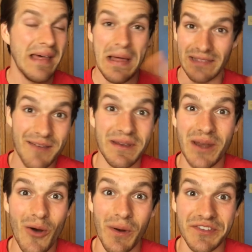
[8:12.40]
Let me
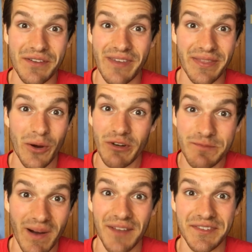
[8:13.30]
know what you think their
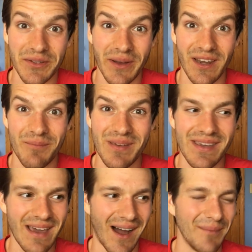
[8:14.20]
responses are gonna
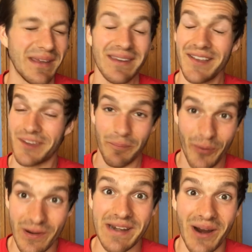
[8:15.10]
be. I mean, it's a
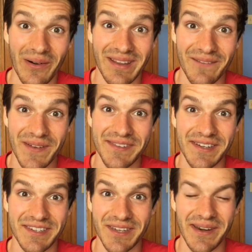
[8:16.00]
pretty darn convincing
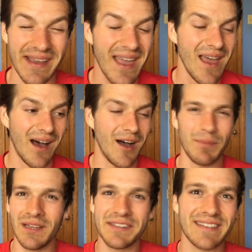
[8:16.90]
study, but
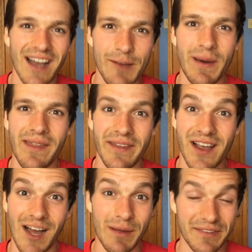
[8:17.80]
let's talk about it in the
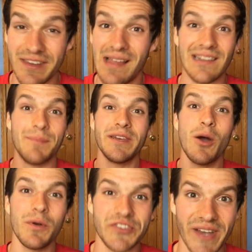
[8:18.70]
comments. Let me know
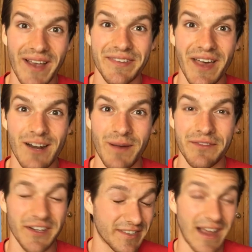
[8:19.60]
what you guys thought about
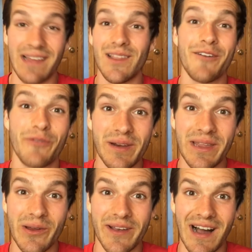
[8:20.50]
this. I love reading
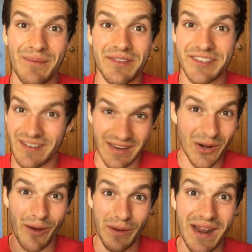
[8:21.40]
your comments. You know,
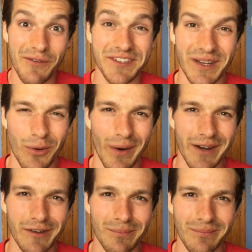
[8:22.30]
I read every single one of them.